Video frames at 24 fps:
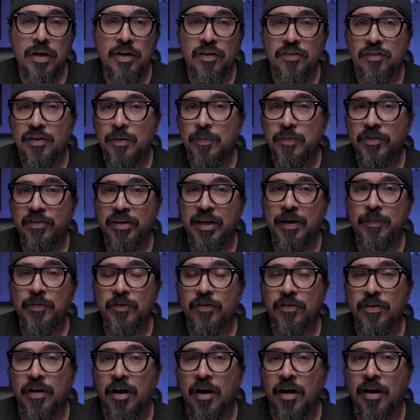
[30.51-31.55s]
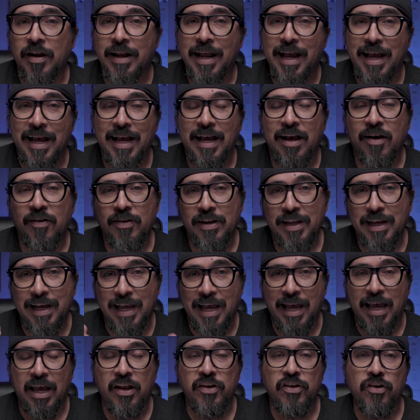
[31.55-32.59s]
some tips on how to
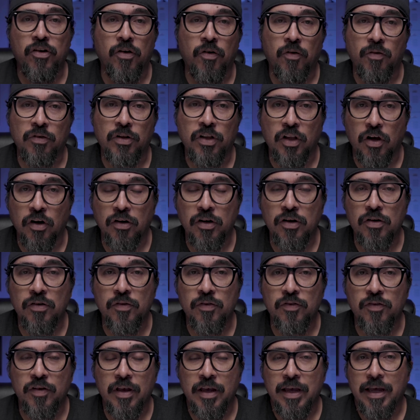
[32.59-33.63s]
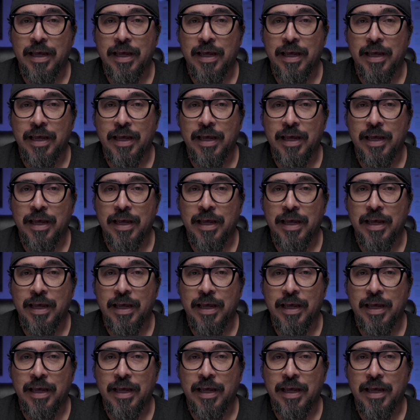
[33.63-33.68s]
add your own logos